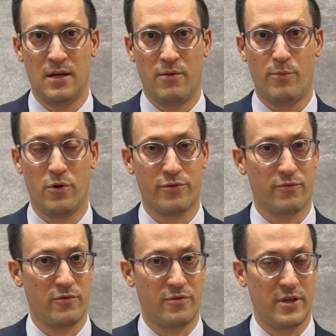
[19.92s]
both
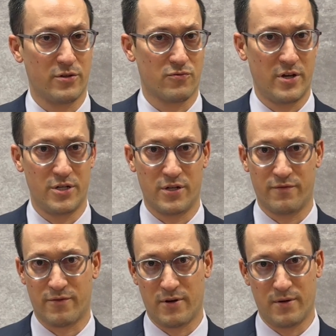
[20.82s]
things ranging
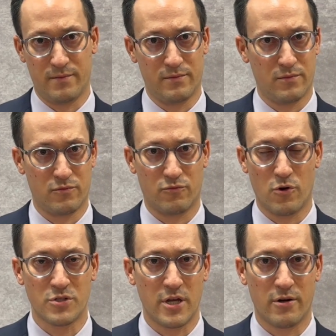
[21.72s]
from
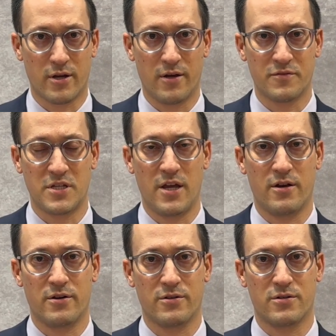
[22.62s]
rotator cuff
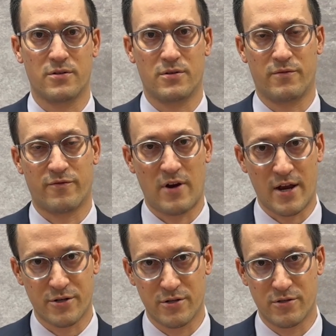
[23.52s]
tears, to
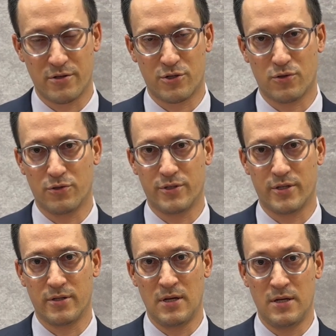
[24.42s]
fractures of the
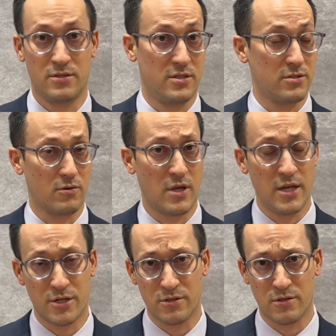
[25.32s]
shoulder,
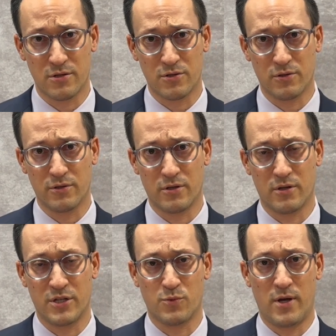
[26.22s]
dislocations of the shoulder,
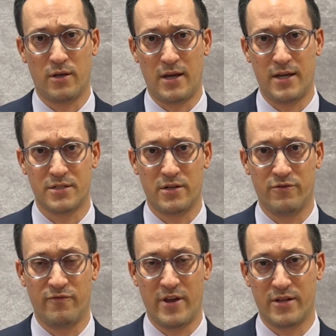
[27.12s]
as well as
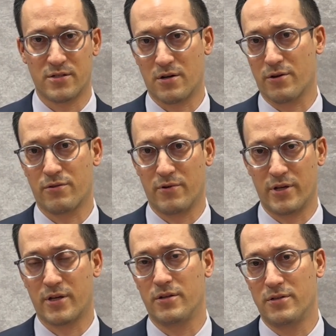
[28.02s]
advanced
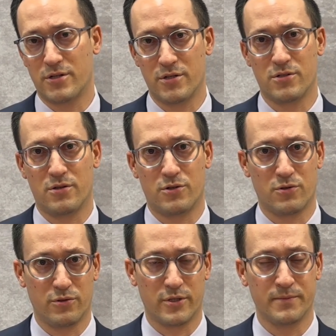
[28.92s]
arthritic conditions of the
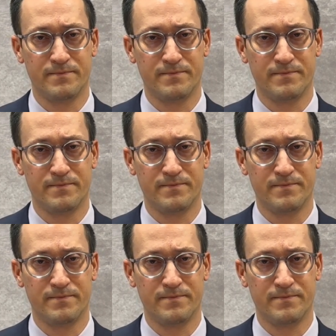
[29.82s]
shoulder.